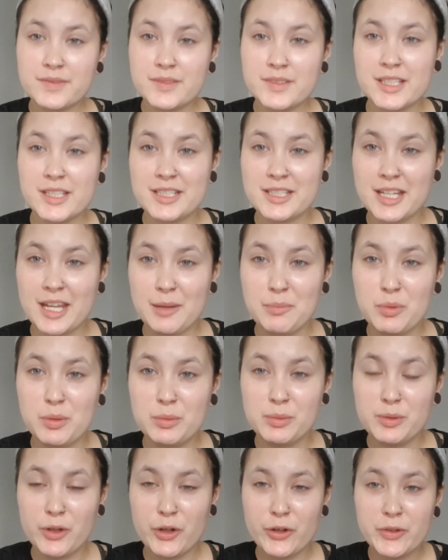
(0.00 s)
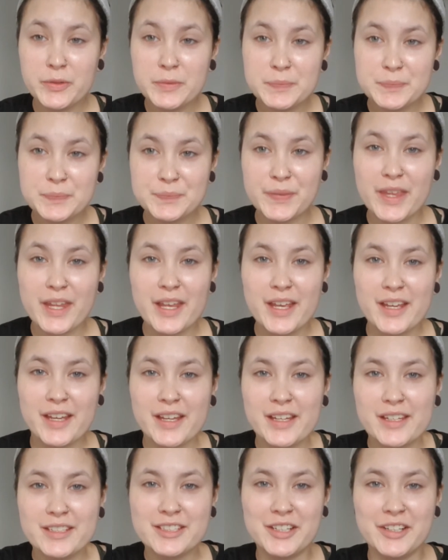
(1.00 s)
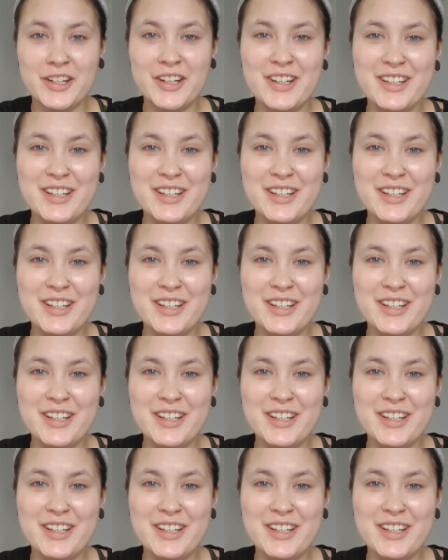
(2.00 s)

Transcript: this K-pop girl. So